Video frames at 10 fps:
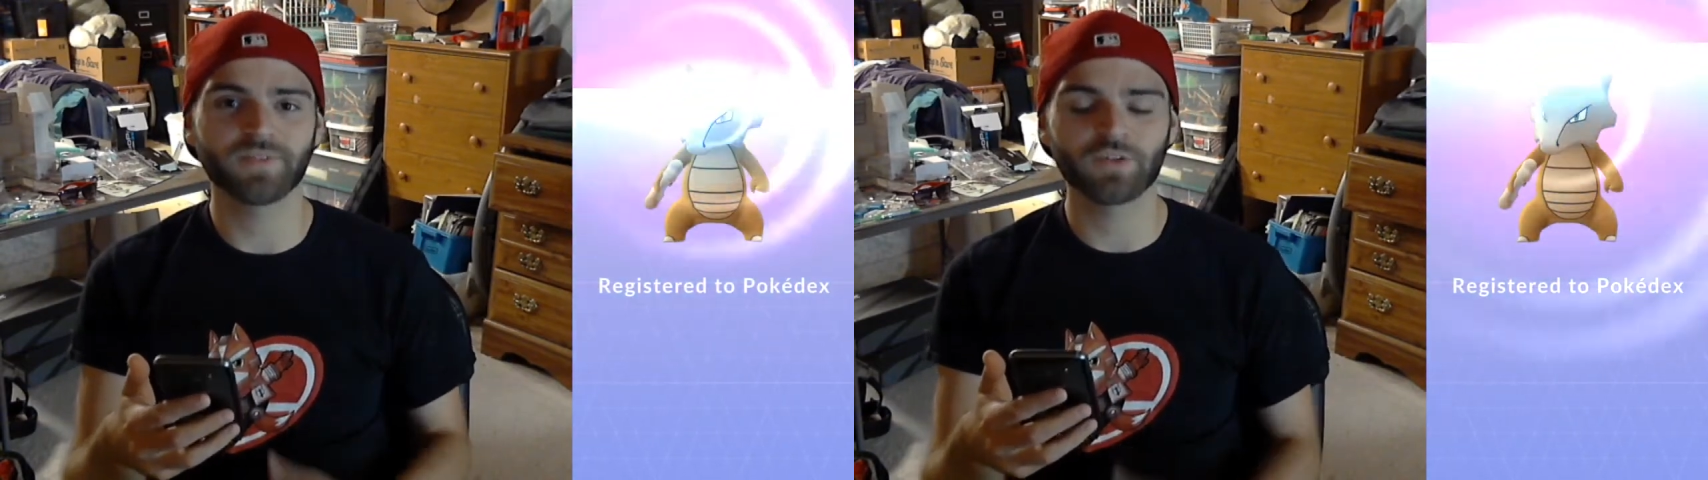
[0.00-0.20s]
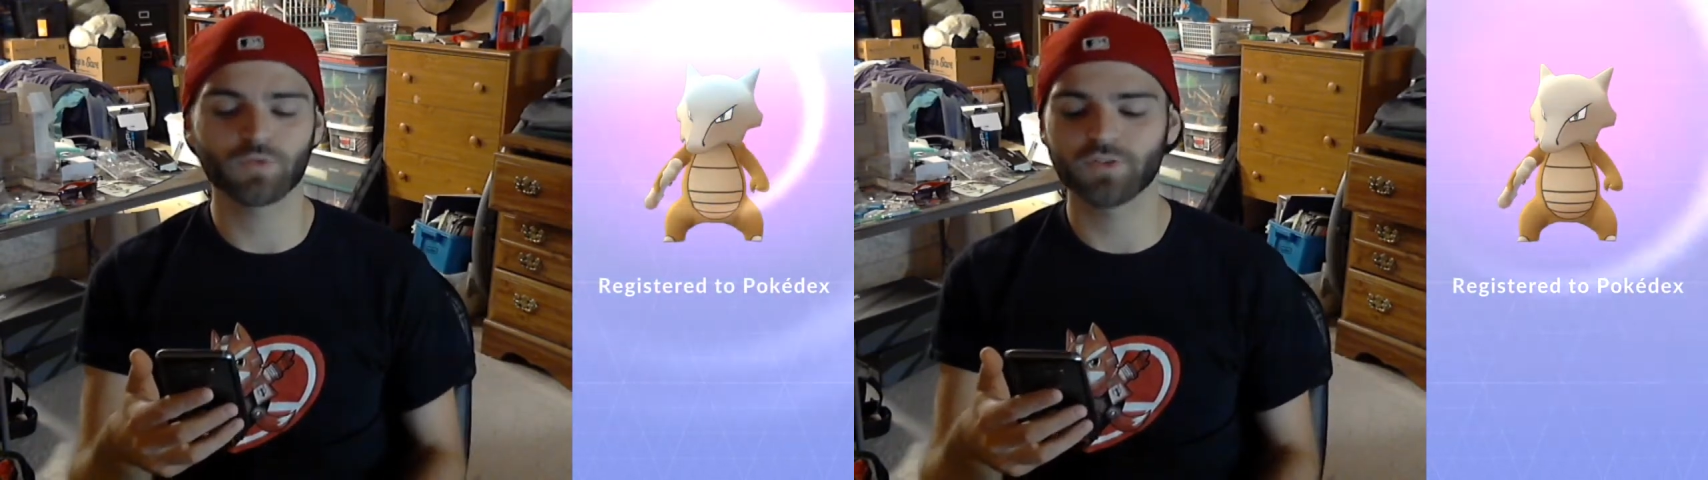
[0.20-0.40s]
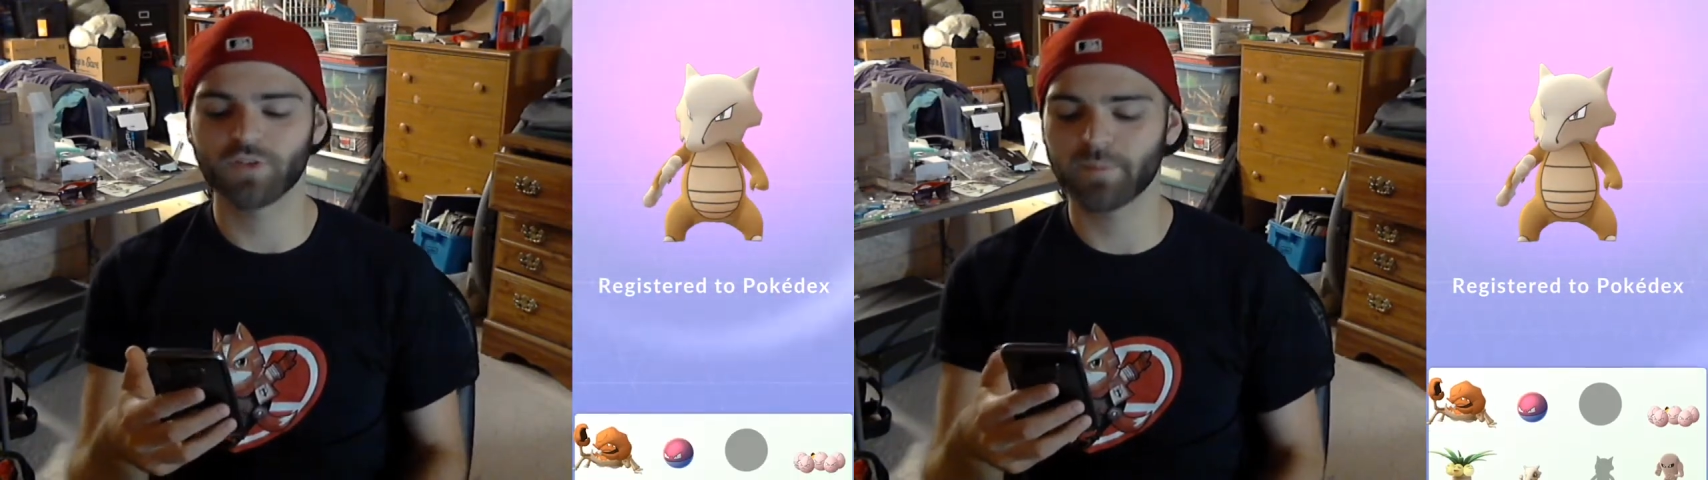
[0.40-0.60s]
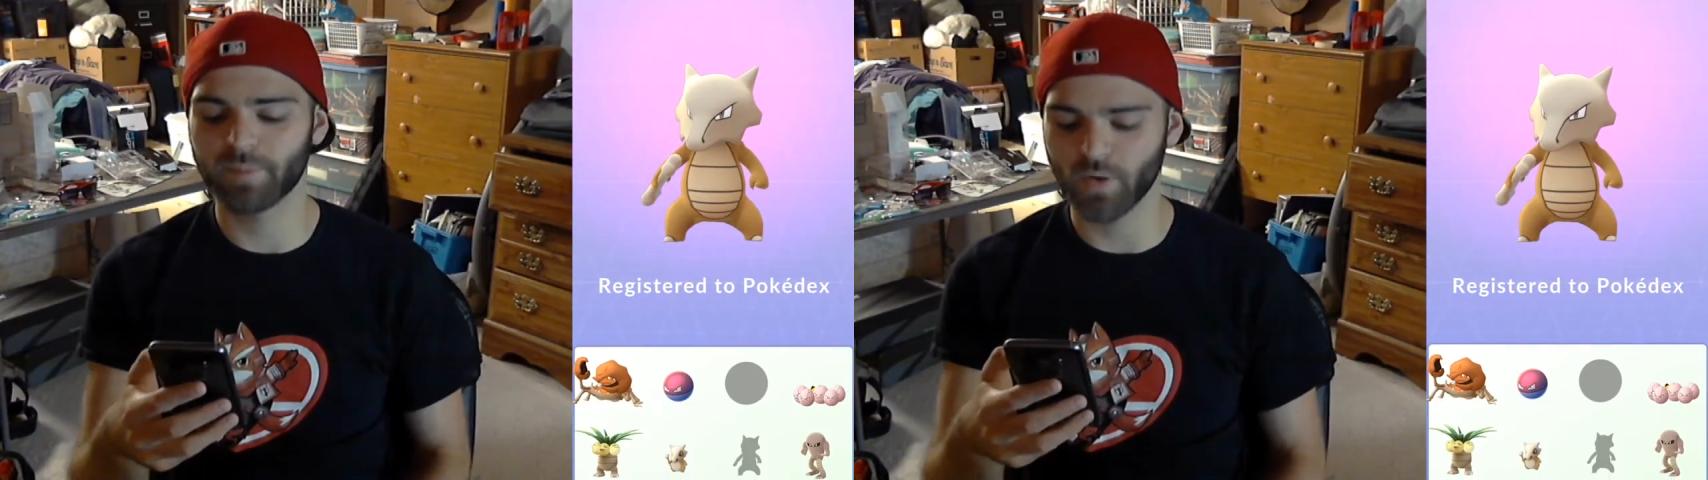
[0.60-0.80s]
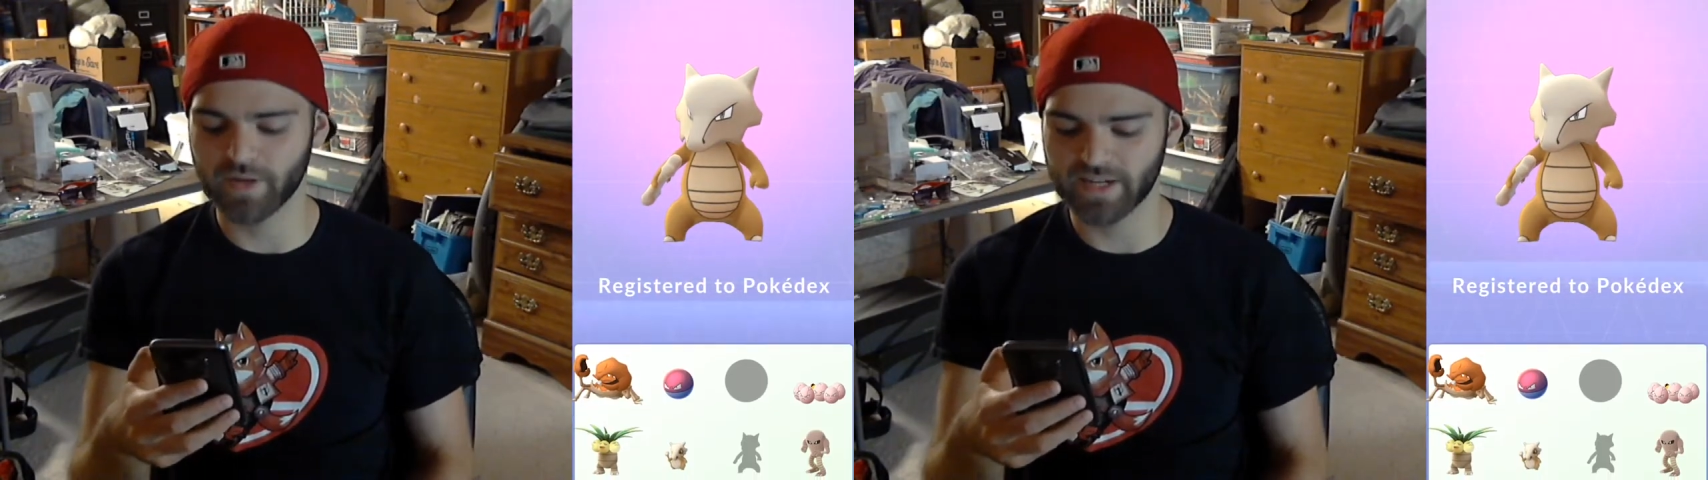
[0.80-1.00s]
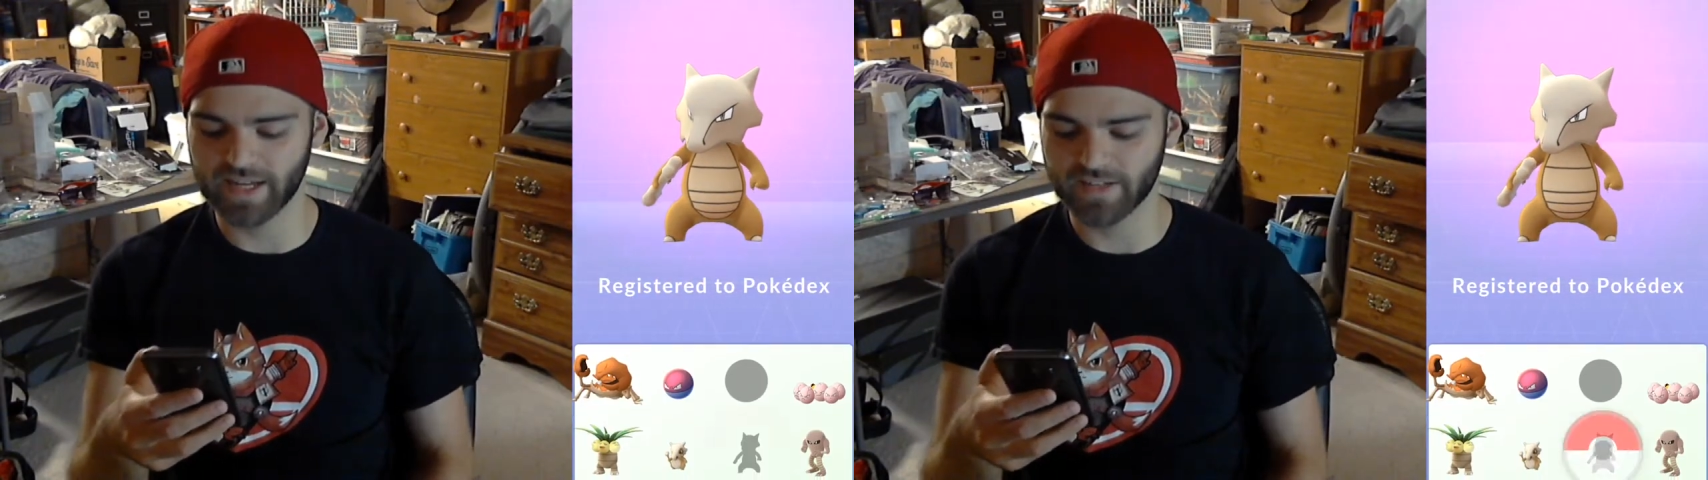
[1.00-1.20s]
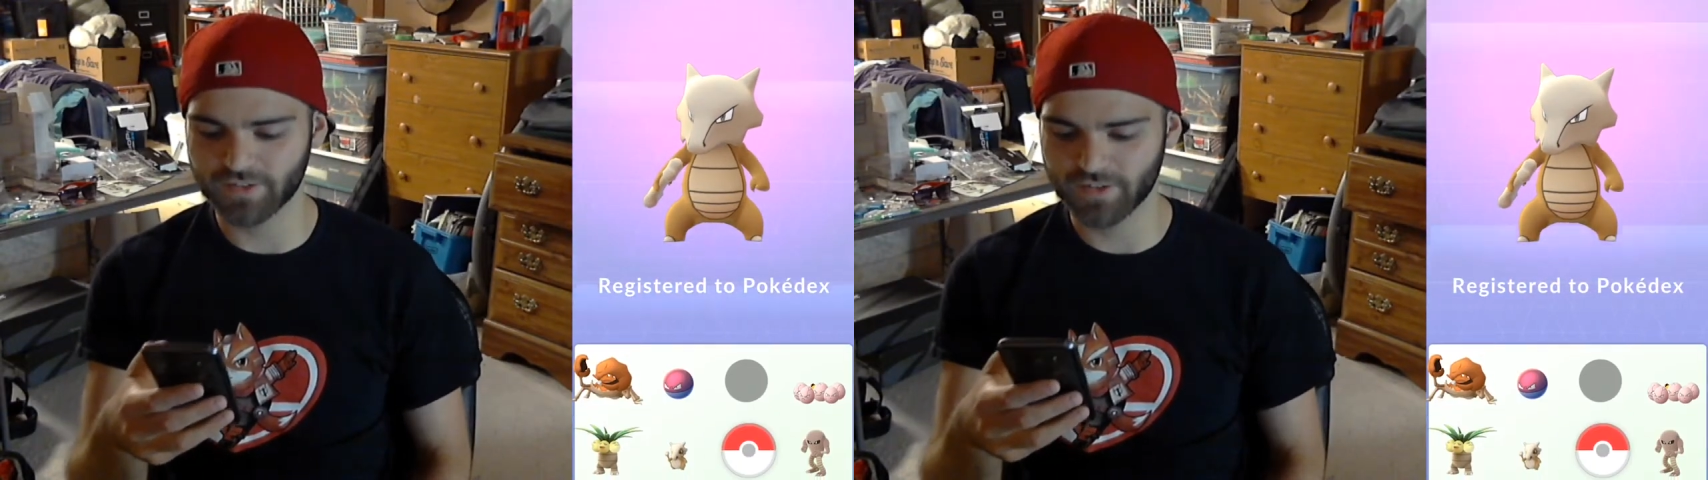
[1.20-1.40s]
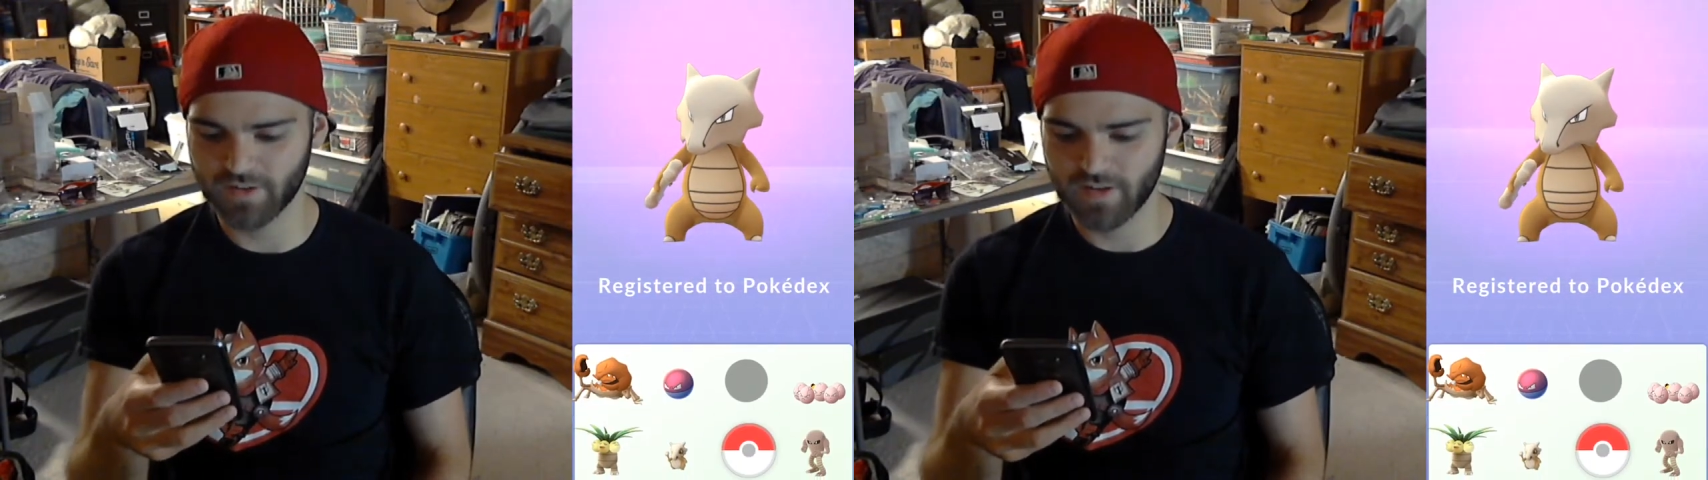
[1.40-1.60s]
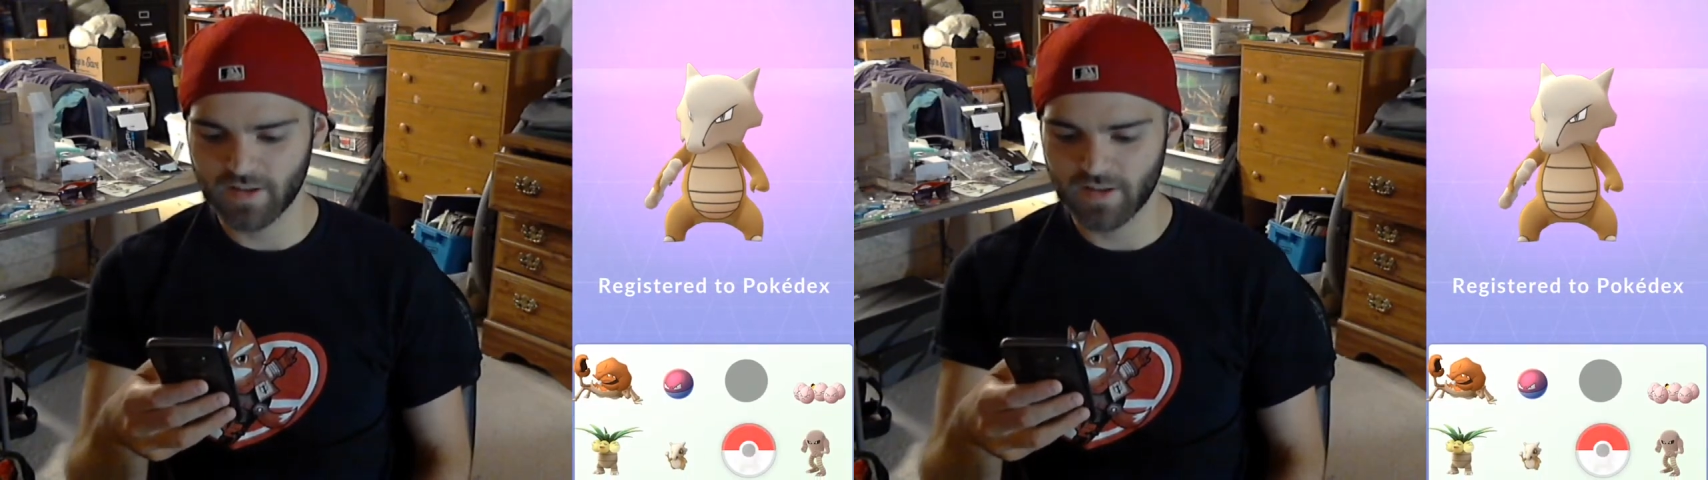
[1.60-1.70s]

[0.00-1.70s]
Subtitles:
this one to the Pokedex.